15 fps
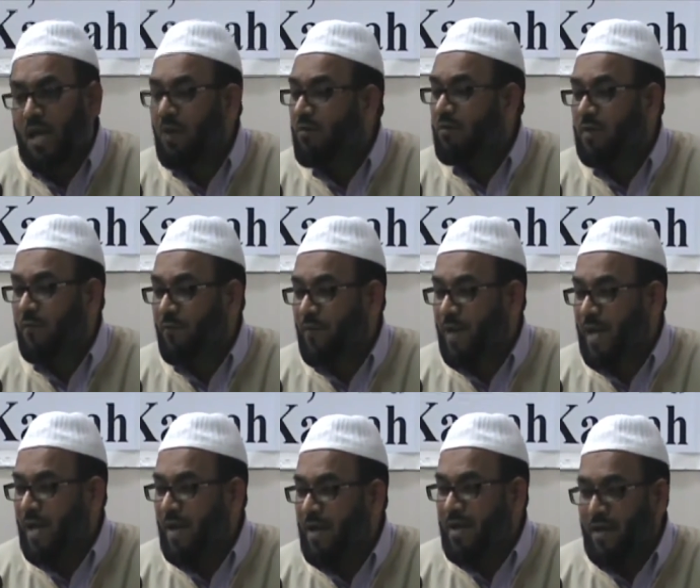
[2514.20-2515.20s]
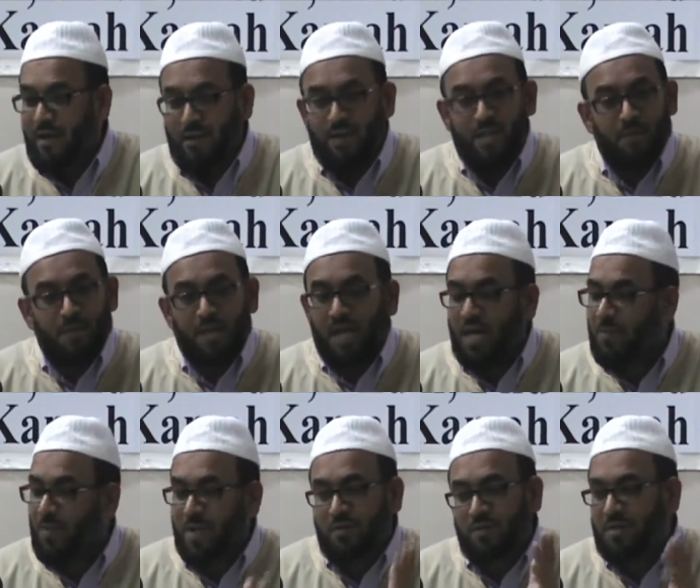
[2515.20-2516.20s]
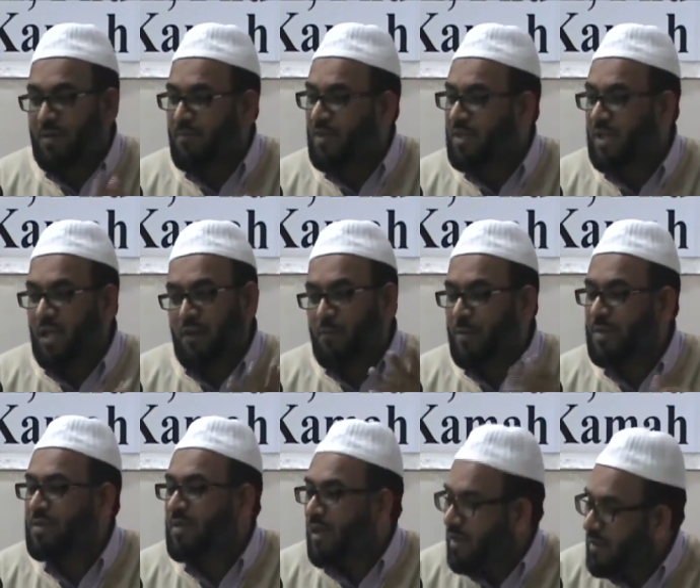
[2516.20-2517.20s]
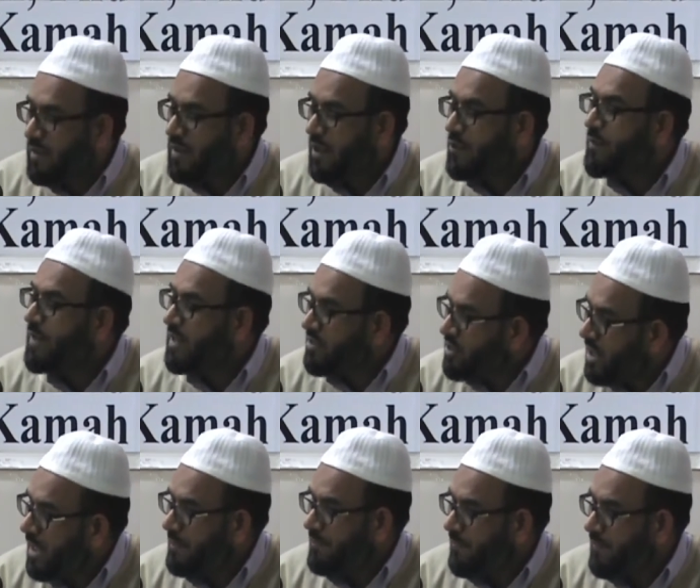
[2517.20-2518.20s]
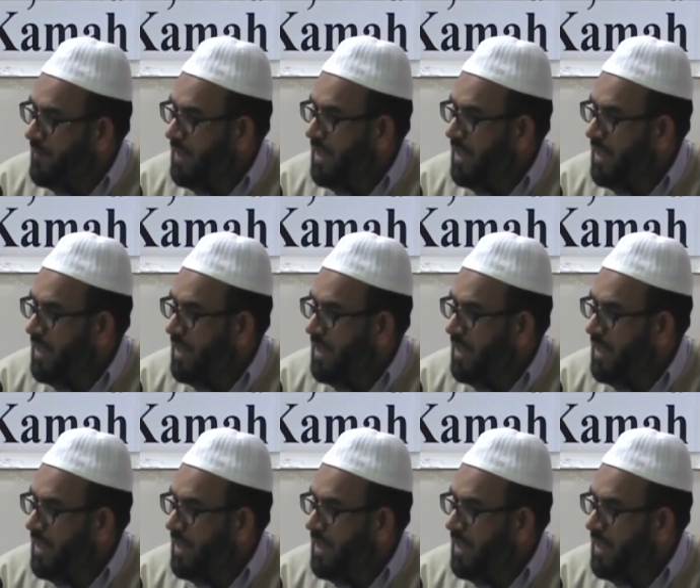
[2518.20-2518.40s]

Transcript: Out of the fear, they may lock me into something that I'll be stuck. I'll be in a jam.